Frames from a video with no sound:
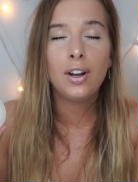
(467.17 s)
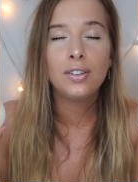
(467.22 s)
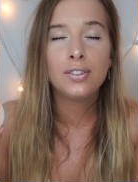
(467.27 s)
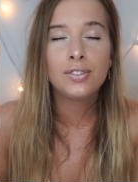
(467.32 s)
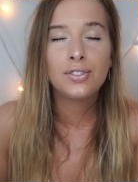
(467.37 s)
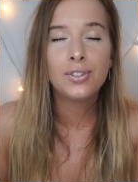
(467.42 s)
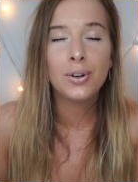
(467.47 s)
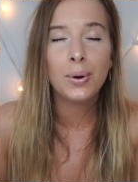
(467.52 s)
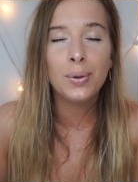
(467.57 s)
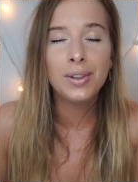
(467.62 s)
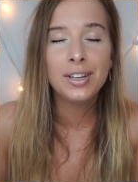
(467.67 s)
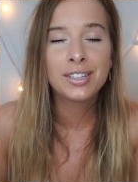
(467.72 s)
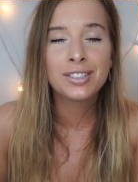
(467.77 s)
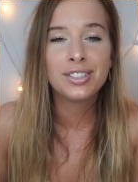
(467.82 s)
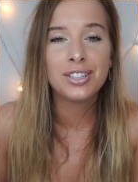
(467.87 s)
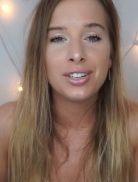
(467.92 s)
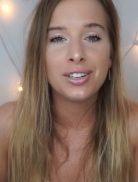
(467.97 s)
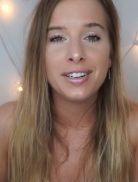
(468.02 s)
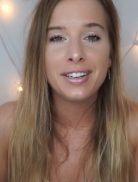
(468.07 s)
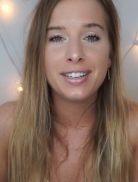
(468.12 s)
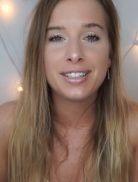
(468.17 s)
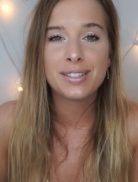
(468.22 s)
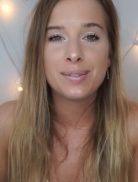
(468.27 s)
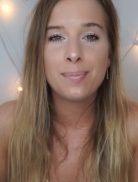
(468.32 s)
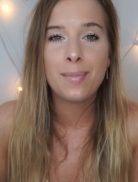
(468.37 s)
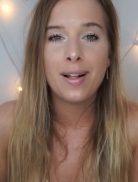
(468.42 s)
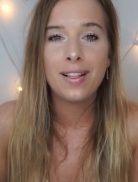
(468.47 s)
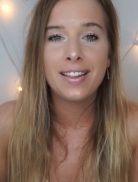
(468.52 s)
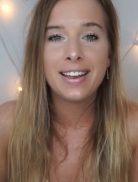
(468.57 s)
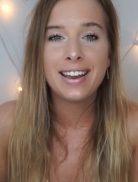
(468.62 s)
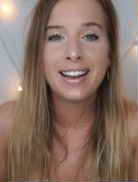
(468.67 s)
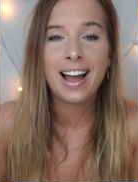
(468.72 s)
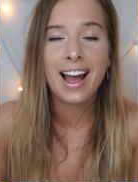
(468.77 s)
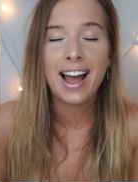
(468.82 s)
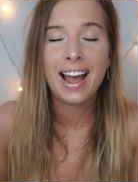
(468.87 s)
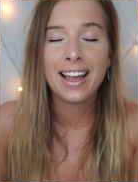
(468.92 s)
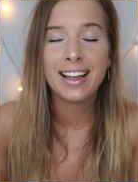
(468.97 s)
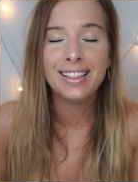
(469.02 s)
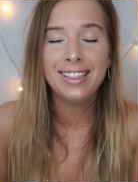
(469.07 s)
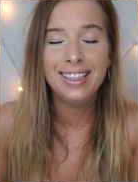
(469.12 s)
so luxurious smelling.
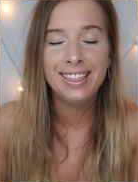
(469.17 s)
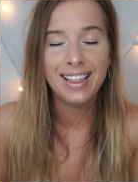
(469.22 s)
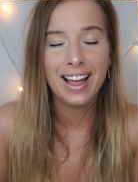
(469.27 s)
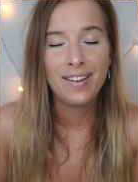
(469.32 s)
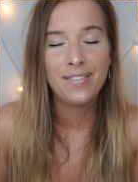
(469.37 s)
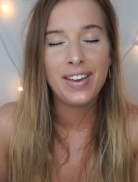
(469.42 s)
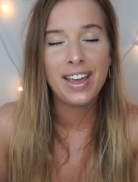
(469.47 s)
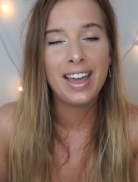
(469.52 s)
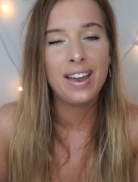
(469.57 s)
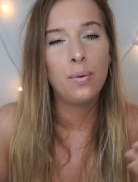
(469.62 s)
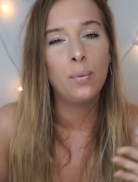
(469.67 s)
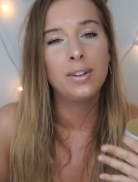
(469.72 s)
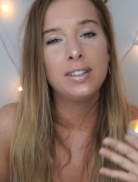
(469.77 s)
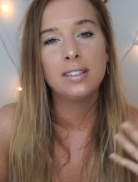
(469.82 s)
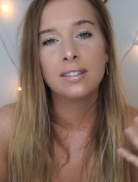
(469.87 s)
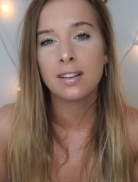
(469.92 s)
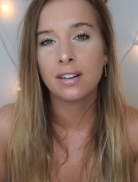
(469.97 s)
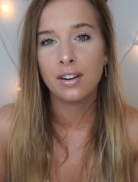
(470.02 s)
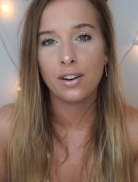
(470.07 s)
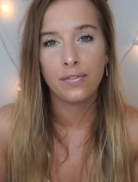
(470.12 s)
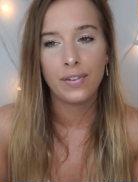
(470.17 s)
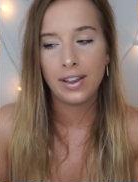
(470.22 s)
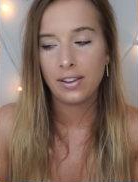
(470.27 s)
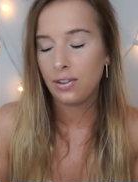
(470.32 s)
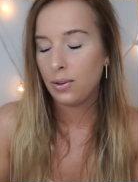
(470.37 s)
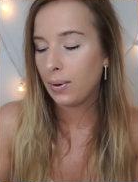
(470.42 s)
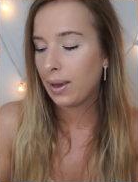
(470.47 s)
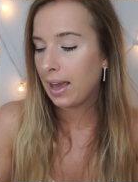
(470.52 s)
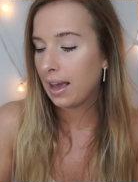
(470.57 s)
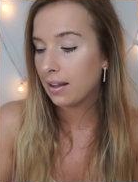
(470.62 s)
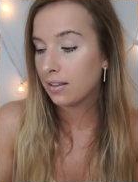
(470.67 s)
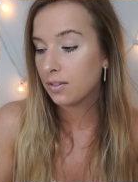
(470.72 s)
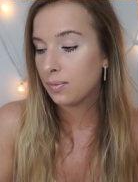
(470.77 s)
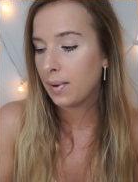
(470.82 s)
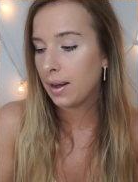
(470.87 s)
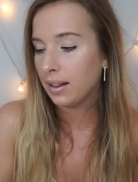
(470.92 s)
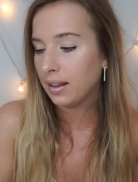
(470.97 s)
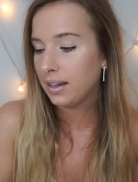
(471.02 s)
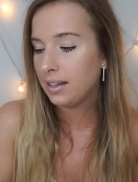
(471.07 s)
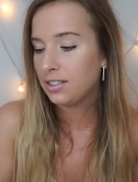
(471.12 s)
I love it. And once it's on your face, you can't
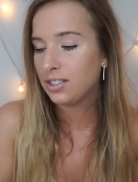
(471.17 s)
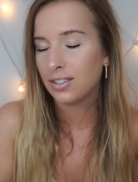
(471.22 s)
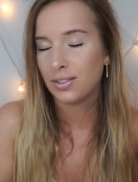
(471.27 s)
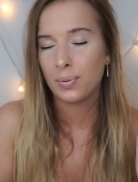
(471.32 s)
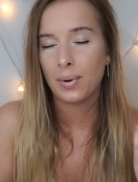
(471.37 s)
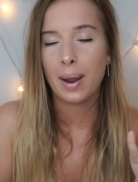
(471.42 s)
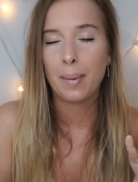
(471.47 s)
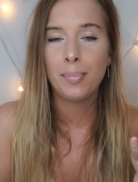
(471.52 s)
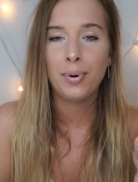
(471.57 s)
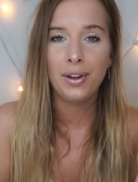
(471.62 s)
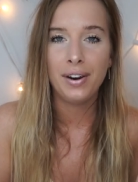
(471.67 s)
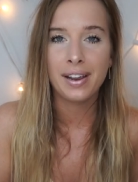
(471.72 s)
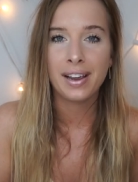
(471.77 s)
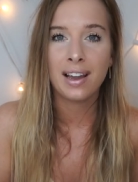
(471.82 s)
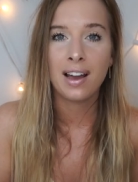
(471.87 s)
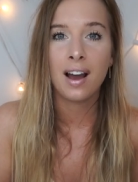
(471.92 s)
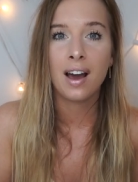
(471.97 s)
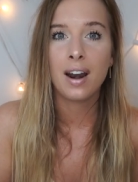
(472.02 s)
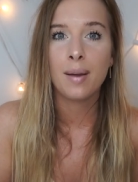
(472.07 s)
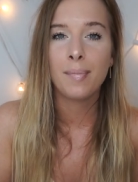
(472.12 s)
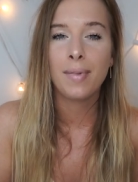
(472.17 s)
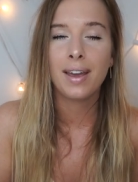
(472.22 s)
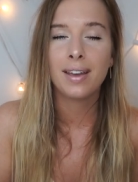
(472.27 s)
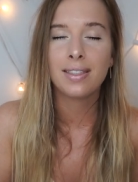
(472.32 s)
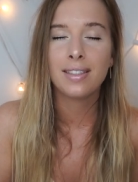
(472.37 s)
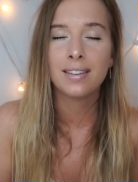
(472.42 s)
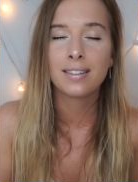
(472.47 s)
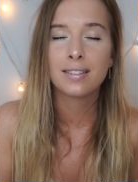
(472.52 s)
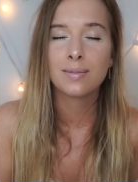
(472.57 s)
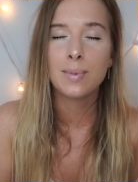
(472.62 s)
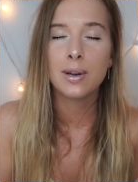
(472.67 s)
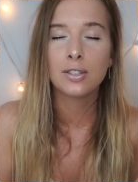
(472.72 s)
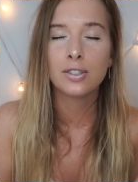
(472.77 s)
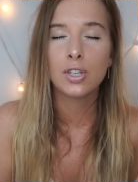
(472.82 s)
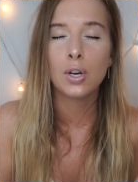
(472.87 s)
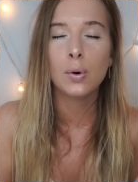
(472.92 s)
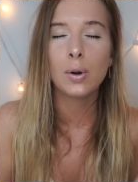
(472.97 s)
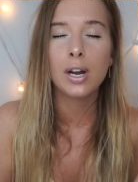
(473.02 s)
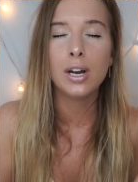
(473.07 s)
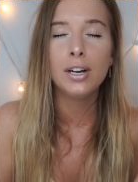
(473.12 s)
smell it. It's just when I'm putting on, I'm like, this
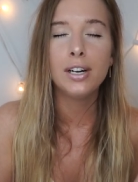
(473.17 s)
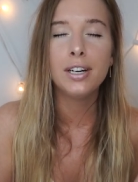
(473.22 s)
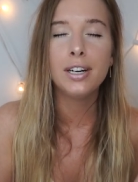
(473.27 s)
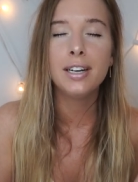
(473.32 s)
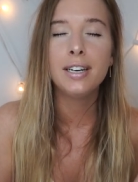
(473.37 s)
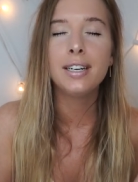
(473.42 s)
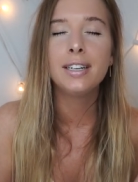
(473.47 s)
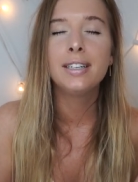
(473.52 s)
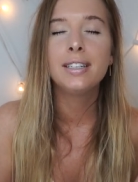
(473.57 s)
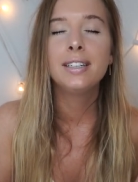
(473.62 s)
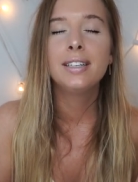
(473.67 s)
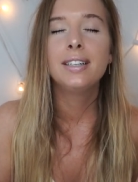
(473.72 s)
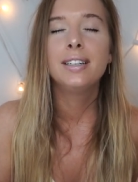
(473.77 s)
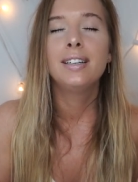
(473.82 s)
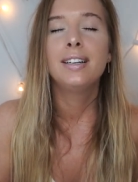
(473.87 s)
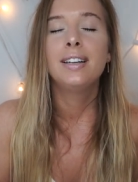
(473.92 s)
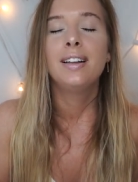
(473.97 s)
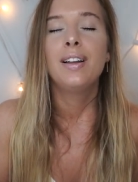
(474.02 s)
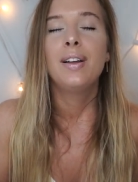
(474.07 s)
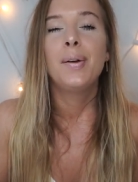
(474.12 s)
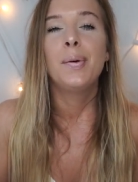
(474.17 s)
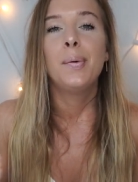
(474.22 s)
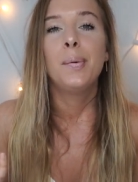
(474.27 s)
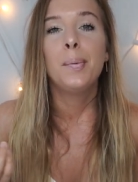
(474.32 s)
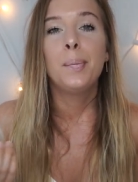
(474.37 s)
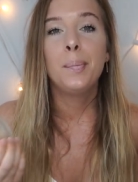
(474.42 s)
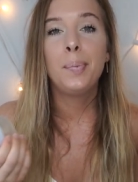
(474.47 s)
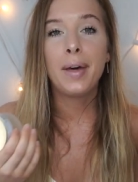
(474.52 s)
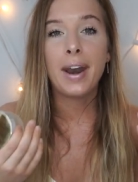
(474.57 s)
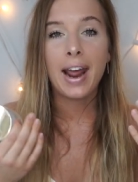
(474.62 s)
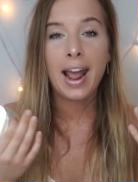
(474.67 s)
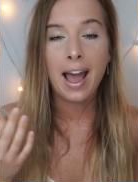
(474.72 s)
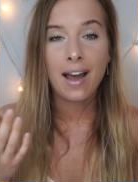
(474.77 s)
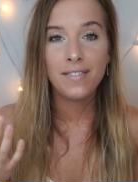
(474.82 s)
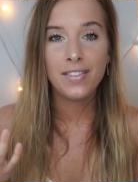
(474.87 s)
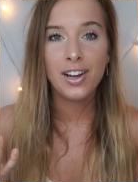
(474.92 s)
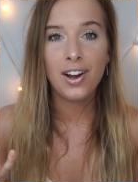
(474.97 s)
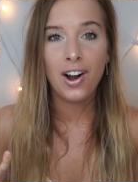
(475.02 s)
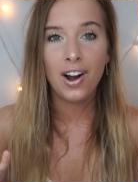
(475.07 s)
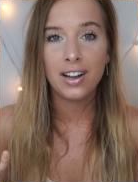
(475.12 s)
smells all good. But I
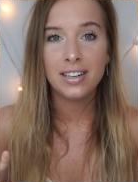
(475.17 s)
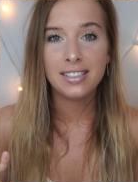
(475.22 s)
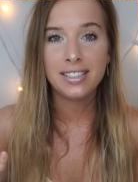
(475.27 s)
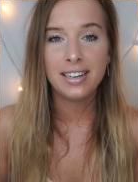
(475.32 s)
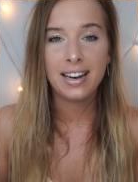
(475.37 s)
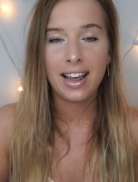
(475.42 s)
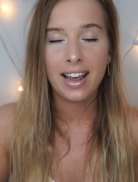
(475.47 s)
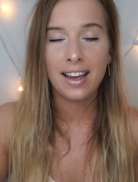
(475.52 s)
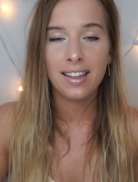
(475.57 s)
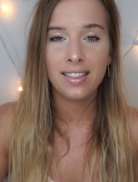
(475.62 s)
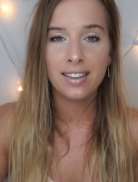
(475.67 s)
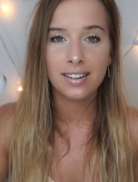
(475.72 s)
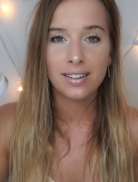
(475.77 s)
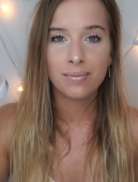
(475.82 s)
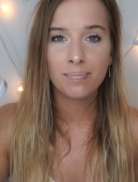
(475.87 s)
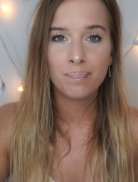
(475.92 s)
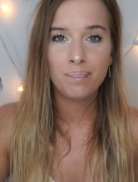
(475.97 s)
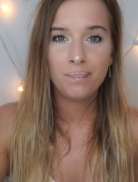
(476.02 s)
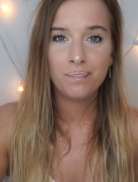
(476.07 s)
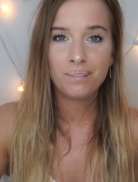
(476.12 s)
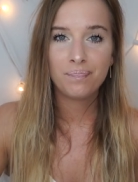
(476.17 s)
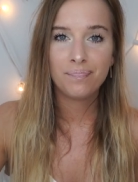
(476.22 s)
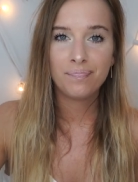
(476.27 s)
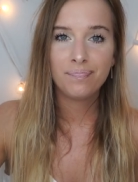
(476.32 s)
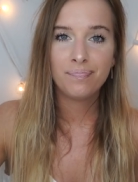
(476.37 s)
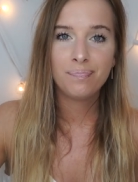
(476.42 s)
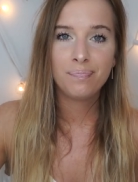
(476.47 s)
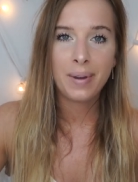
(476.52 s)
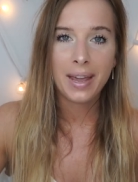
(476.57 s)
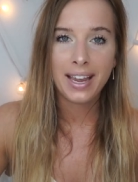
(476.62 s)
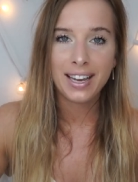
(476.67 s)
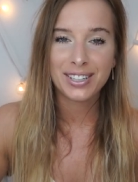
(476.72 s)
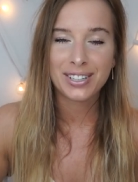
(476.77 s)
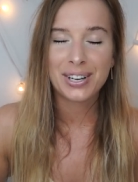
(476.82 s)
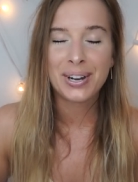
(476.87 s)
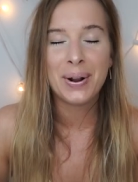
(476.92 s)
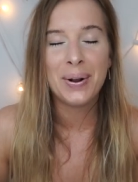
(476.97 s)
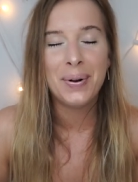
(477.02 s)
have it on today, the beige